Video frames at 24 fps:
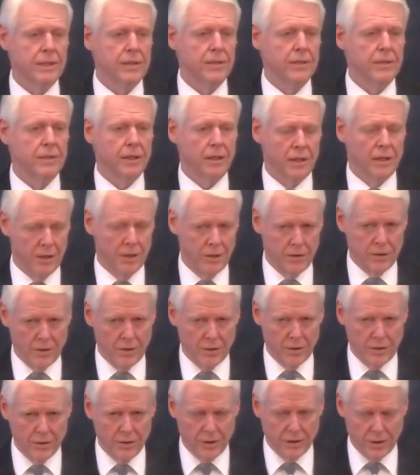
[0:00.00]
unheard
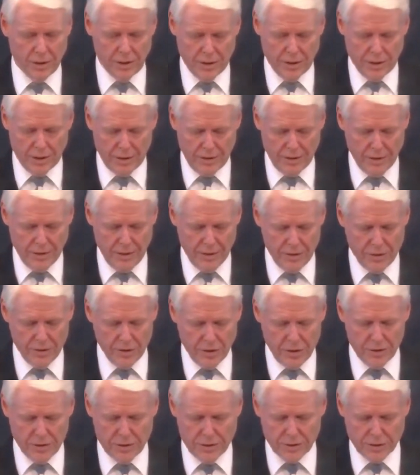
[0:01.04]
God in Jesus
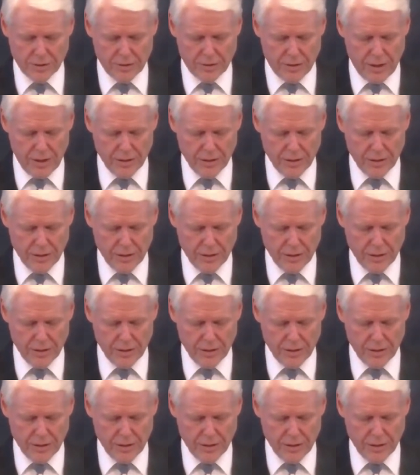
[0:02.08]
Christ.